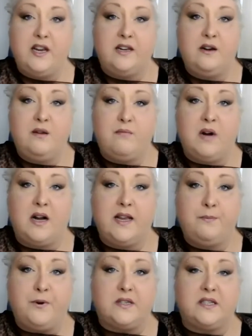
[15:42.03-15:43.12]
in
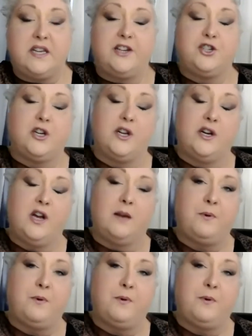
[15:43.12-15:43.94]
my presentation,